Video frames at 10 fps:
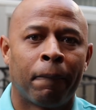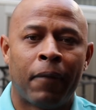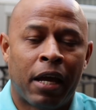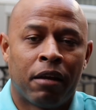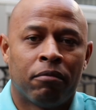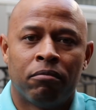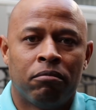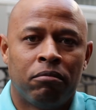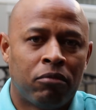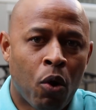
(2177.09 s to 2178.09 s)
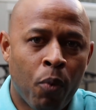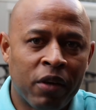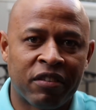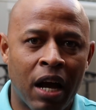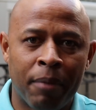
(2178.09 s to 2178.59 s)
Like, don't
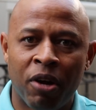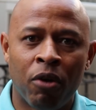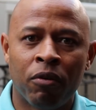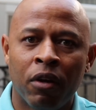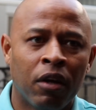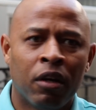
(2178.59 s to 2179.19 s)
waste time. Don't